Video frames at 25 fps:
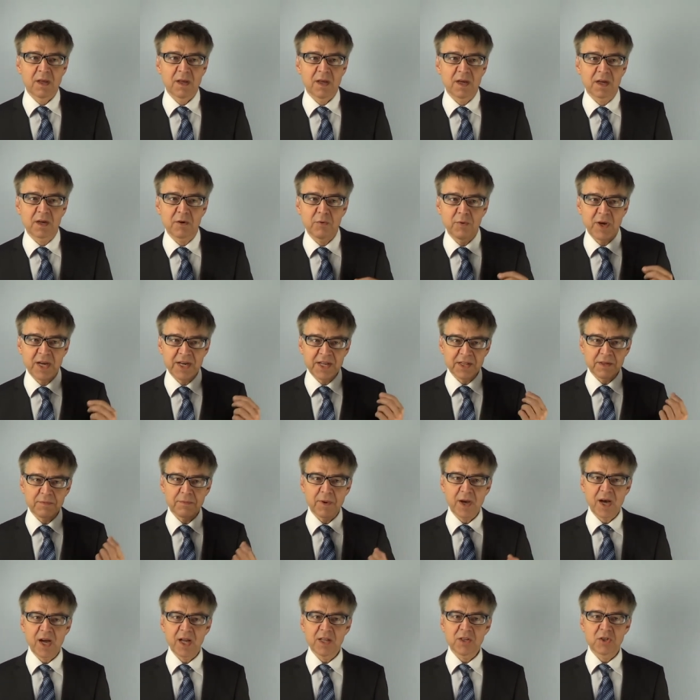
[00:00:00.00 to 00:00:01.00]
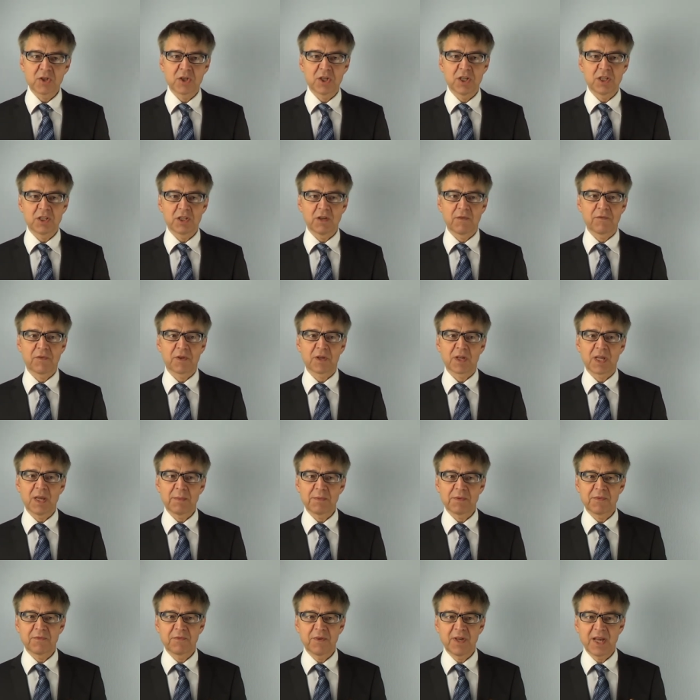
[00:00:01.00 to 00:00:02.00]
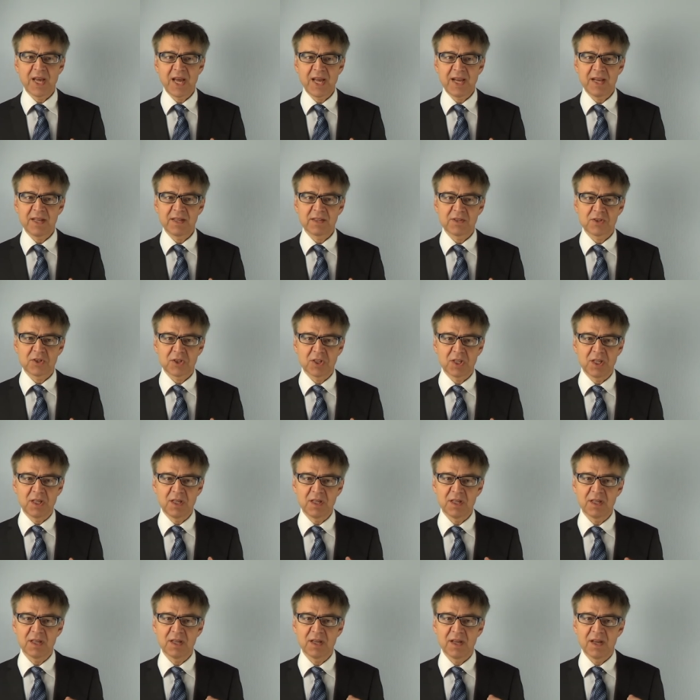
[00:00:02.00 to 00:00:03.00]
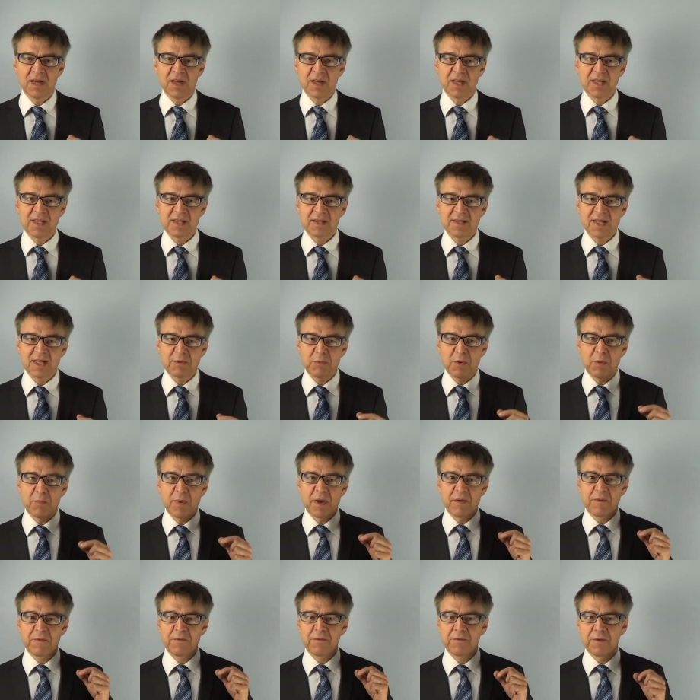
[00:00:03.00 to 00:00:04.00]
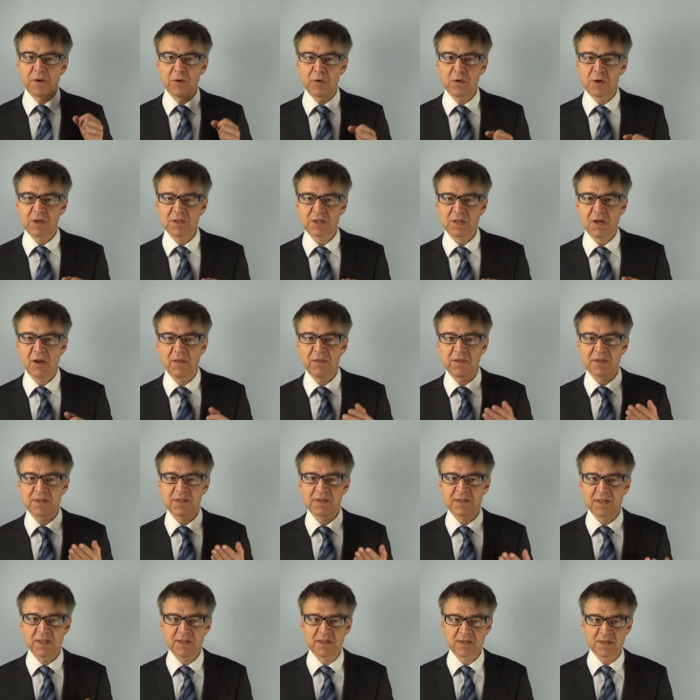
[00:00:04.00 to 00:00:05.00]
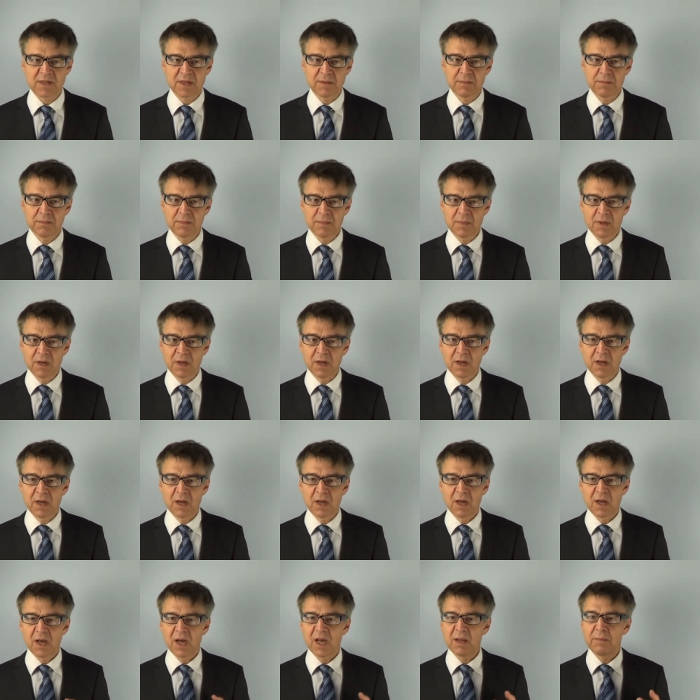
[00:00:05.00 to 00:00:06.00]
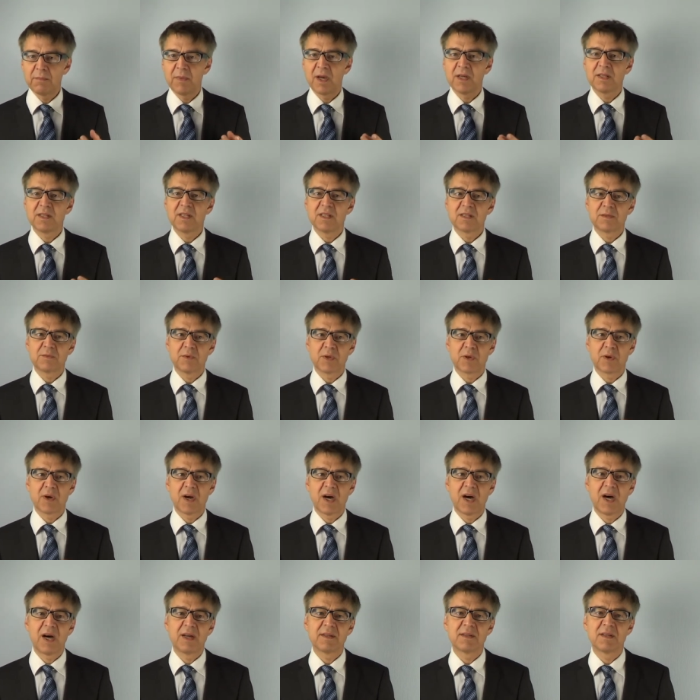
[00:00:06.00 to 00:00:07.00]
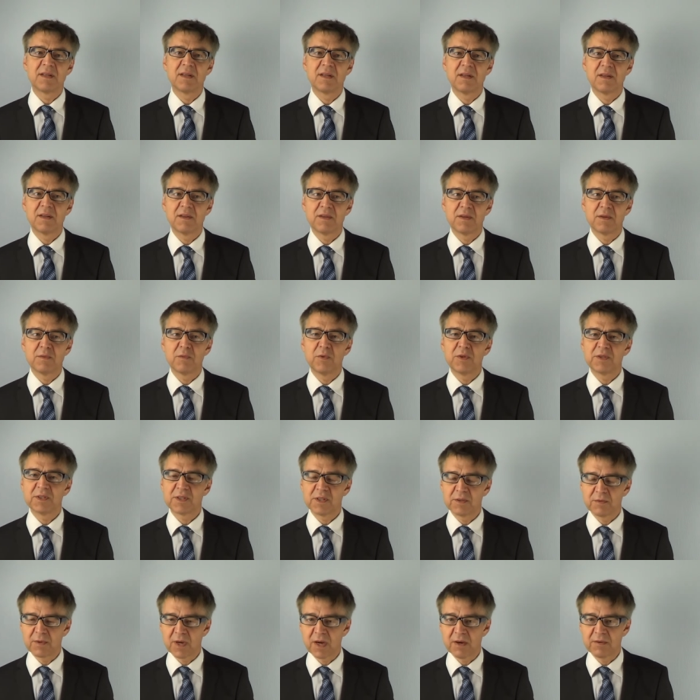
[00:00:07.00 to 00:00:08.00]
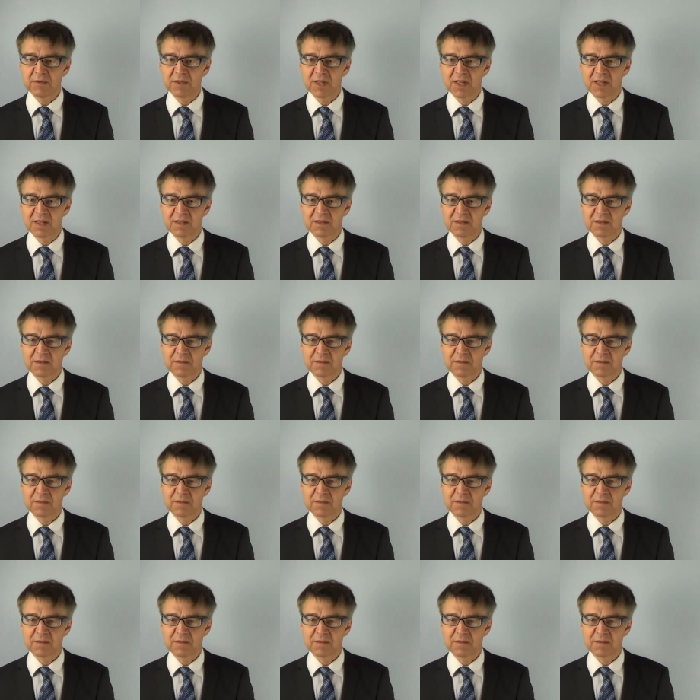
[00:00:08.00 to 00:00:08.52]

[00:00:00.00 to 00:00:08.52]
A great advantage of the Gibbs free energy is that we may focus on the system and may disregard the surroundings.